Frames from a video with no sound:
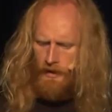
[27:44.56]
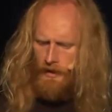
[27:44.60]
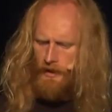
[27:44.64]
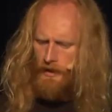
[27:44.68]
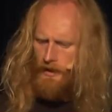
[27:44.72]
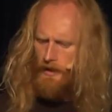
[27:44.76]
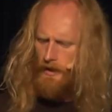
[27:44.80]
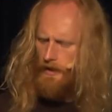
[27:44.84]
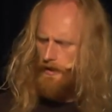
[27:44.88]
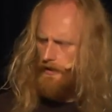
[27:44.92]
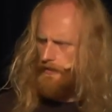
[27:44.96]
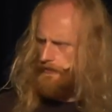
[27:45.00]

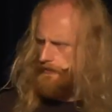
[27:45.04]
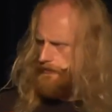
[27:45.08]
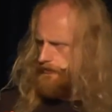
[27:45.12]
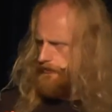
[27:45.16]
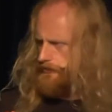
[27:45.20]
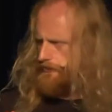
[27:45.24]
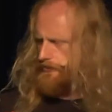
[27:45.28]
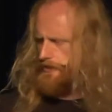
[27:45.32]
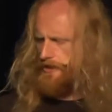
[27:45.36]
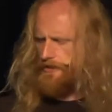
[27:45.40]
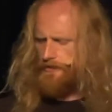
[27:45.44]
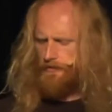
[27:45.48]

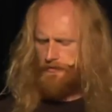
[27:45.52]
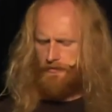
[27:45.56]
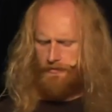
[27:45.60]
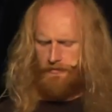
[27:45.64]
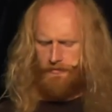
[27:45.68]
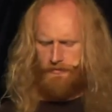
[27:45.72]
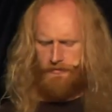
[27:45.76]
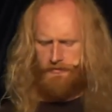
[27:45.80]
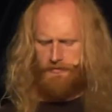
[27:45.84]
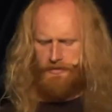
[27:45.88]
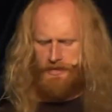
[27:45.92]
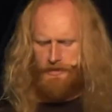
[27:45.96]
Uh, so,
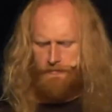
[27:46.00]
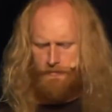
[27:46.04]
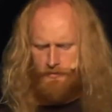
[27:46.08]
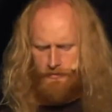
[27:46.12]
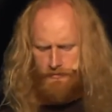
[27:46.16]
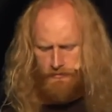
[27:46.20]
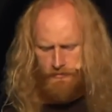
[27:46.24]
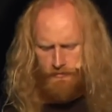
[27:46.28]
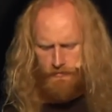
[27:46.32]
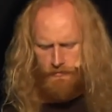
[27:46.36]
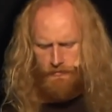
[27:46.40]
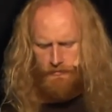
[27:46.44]
the same
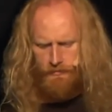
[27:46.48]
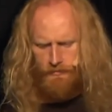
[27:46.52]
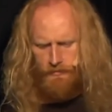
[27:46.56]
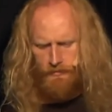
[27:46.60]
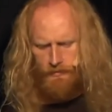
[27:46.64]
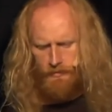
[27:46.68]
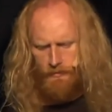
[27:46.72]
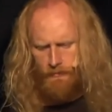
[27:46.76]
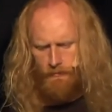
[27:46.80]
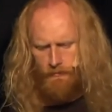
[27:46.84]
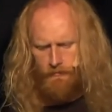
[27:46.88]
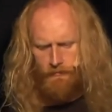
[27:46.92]
is
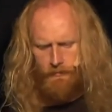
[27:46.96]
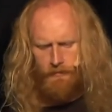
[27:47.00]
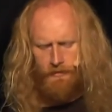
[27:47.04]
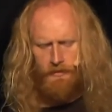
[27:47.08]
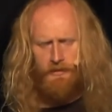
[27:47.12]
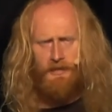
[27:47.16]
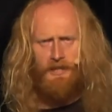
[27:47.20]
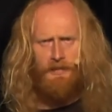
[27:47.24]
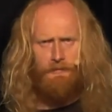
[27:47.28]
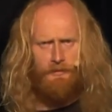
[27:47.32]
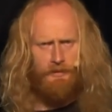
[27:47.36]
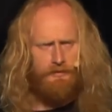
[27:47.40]
true for
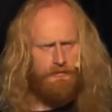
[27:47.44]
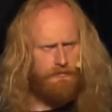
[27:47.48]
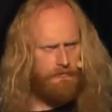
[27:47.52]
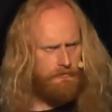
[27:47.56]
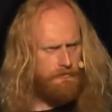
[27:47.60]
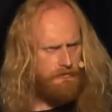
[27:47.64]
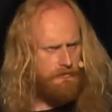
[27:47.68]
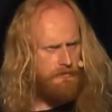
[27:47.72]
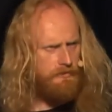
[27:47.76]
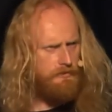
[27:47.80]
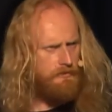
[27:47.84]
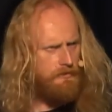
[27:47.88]
the
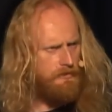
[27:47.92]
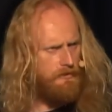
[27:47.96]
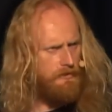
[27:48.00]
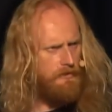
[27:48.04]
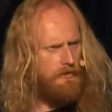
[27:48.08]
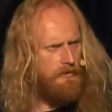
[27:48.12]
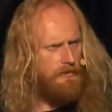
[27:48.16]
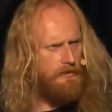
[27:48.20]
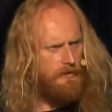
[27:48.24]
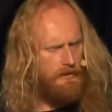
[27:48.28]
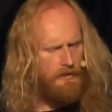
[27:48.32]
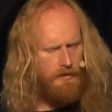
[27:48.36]
chemicals.
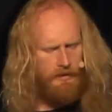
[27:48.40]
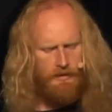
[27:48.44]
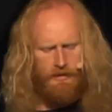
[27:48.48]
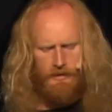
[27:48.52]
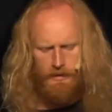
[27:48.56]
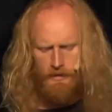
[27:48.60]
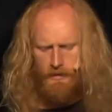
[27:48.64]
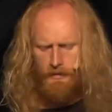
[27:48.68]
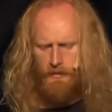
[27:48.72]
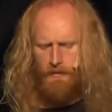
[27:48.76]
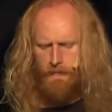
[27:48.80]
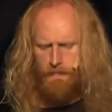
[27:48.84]

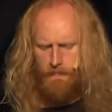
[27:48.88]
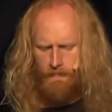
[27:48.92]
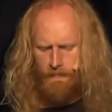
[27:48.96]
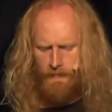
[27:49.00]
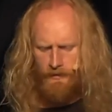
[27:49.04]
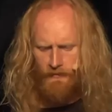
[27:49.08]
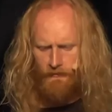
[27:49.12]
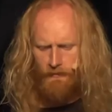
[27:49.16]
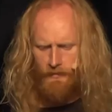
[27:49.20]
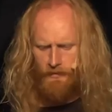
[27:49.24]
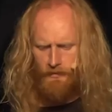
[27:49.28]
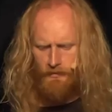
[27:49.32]
Um,
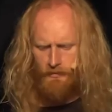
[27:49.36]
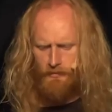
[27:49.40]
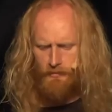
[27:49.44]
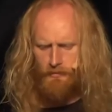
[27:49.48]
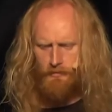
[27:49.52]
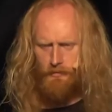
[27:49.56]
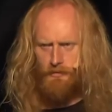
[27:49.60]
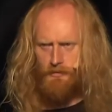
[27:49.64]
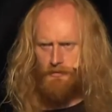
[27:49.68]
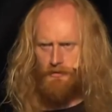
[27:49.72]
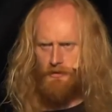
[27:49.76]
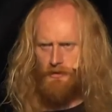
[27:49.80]
if we can
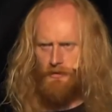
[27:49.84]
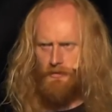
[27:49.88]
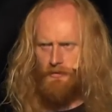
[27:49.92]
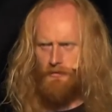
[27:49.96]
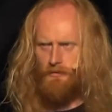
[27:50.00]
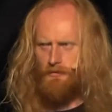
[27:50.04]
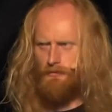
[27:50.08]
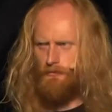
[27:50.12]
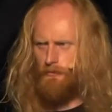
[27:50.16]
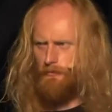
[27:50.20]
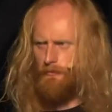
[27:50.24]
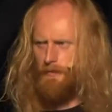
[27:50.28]
source
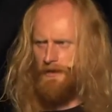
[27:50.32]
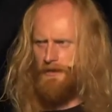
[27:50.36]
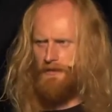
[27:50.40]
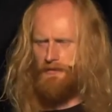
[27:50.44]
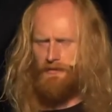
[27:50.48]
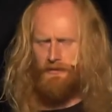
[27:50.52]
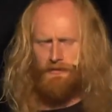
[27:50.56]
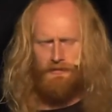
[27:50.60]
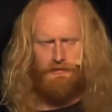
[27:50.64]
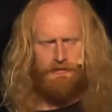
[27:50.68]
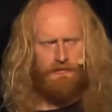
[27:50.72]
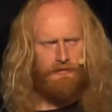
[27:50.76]
those or
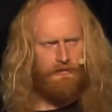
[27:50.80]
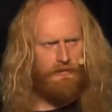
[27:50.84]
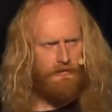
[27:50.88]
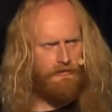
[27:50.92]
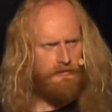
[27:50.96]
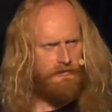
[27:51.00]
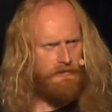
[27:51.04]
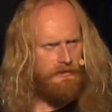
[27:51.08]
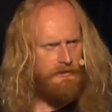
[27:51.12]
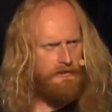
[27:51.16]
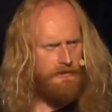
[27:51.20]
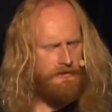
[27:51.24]
make those
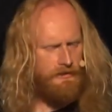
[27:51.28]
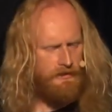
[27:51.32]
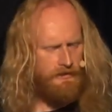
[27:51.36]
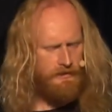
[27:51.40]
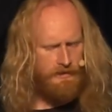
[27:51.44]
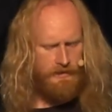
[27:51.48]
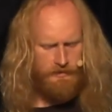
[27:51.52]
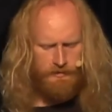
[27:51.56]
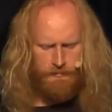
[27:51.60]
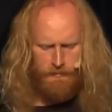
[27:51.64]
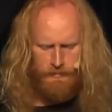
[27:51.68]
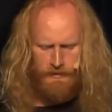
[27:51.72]
locally,
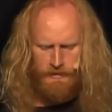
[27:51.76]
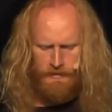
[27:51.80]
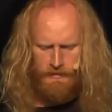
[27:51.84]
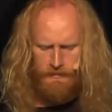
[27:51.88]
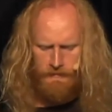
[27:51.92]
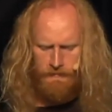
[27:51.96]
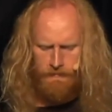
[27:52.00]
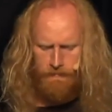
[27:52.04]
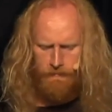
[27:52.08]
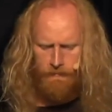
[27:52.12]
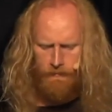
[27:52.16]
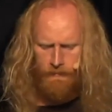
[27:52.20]
then that's
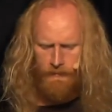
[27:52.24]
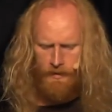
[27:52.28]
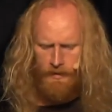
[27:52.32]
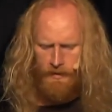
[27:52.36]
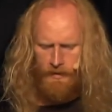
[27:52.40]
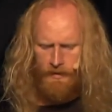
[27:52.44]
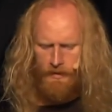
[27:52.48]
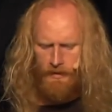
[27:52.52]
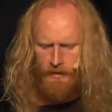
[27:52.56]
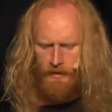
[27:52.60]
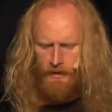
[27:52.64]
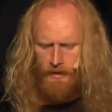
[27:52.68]
better.
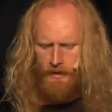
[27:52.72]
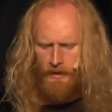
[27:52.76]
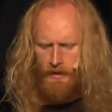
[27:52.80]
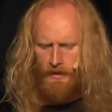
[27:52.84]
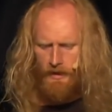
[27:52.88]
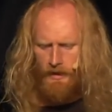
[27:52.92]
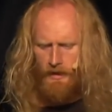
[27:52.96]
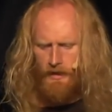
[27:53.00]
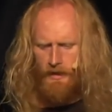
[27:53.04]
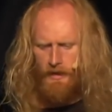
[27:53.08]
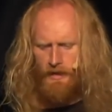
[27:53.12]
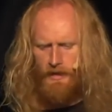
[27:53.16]

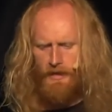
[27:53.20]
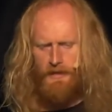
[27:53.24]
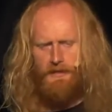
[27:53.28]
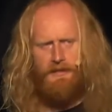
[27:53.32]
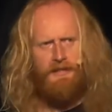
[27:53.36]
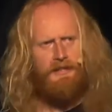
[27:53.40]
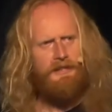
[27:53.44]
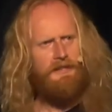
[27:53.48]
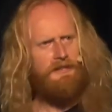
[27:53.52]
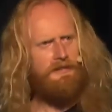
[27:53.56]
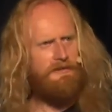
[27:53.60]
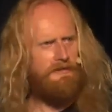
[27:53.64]
Uh,
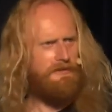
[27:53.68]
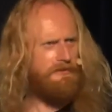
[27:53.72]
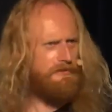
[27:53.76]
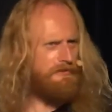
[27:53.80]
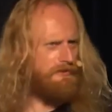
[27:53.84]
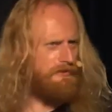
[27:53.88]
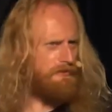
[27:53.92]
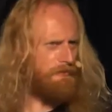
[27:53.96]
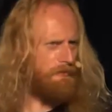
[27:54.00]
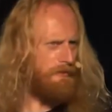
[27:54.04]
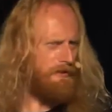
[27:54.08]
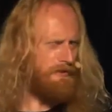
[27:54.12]
and heat.
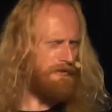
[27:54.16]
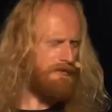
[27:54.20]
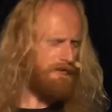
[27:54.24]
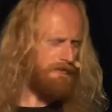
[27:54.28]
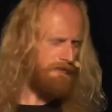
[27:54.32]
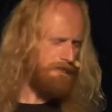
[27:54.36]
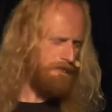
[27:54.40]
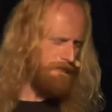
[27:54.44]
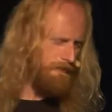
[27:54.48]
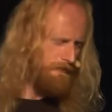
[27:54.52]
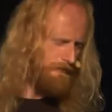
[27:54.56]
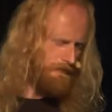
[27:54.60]
This is one
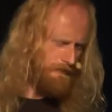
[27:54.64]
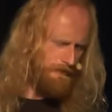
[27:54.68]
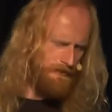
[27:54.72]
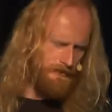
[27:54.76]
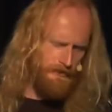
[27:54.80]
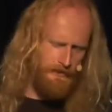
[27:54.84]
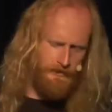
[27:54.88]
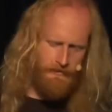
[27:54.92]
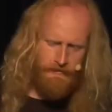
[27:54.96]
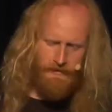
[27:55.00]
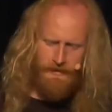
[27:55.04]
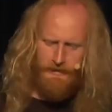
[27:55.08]
that
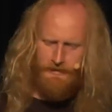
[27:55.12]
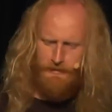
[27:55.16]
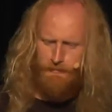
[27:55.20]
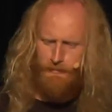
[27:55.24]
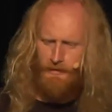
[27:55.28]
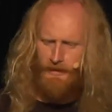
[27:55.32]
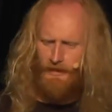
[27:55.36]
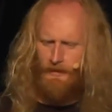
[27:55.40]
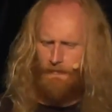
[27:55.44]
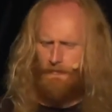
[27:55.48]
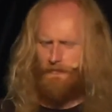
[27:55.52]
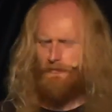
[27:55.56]
really cracks
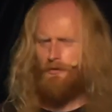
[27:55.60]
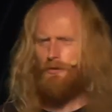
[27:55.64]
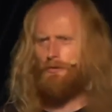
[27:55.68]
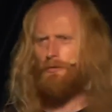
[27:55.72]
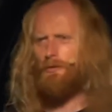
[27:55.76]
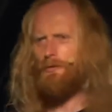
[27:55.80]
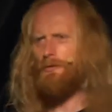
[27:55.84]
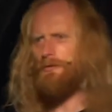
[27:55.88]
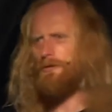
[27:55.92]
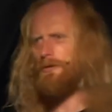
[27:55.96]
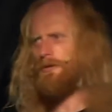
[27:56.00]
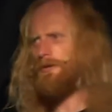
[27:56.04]
me up. If
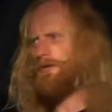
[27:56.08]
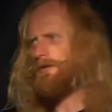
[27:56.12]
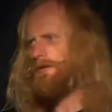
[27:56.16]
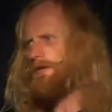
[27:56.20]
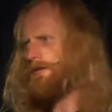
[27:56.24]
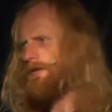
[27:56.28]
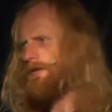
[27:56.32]
you look